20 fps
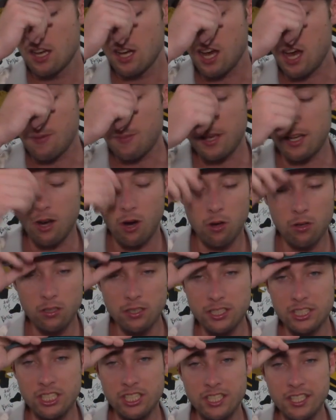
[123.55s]
I mean,
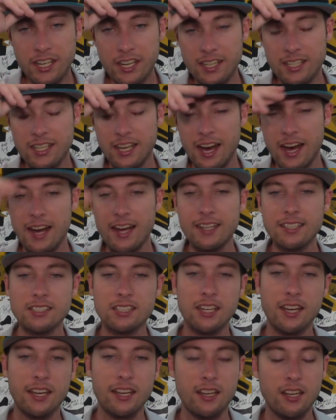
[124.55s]
holy shit, guys.
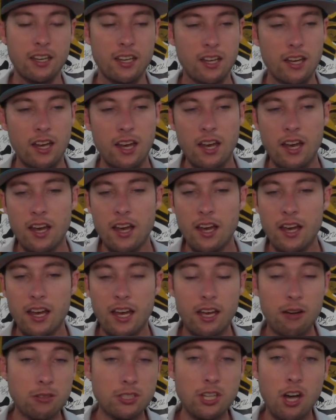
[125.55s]
Like,
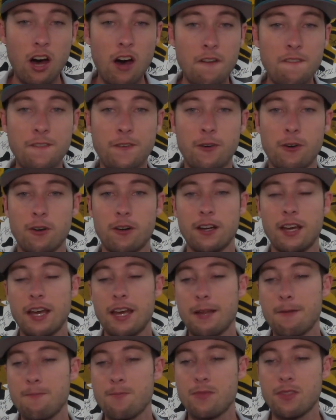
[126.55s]
it was awful.
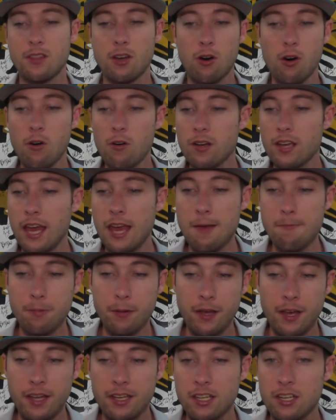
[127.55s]
And the whole game
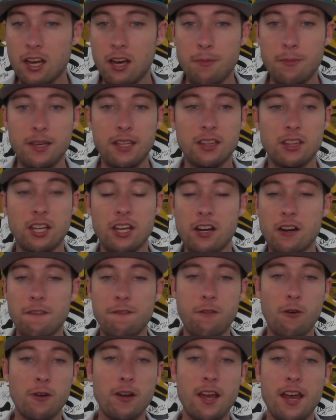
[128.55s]
plan, you know what I mean? Leonard
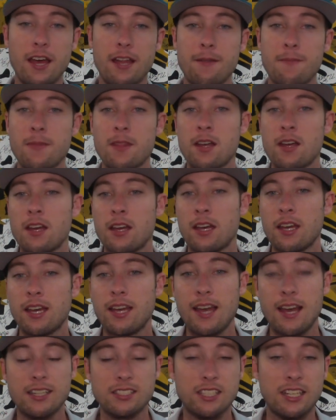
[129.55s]
Fournette,
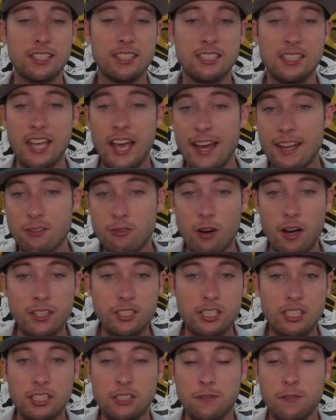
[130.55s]
he has like 10
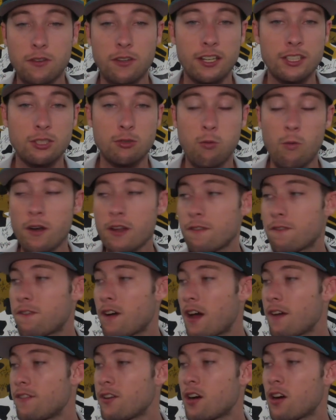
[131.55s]
rushes for like
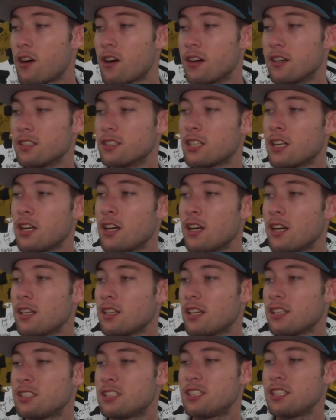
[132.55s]
25 yards.
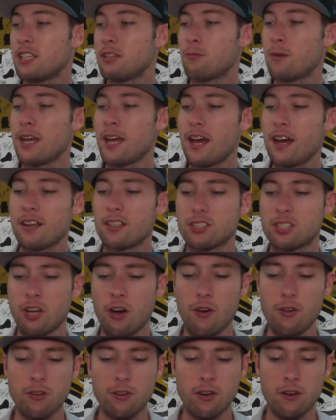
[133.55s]
Let's see. We had a
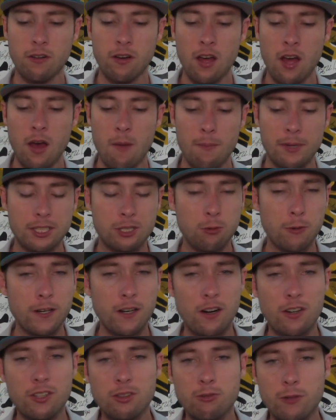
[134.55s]
total between
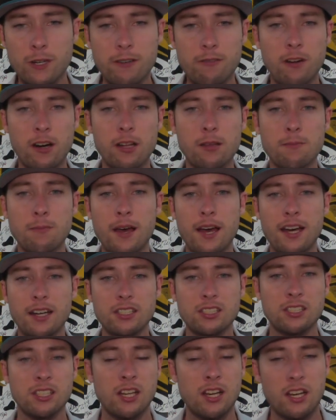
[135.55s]
our three running
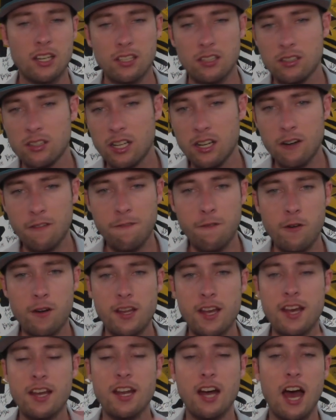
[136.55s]
backs, Leonard
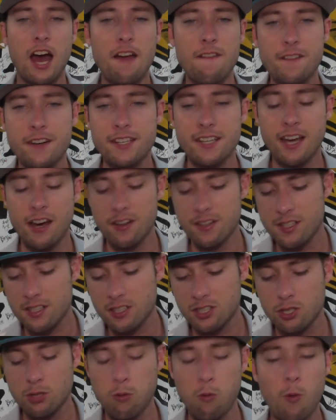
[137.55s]
Fournette, Ivory
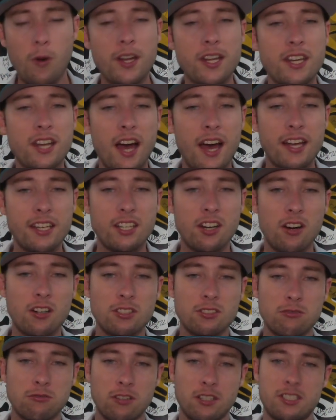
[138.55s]
Yeldon, 29
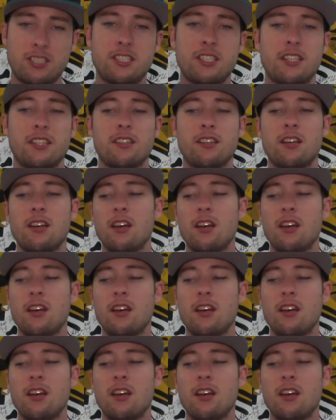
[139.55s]
yards rushing.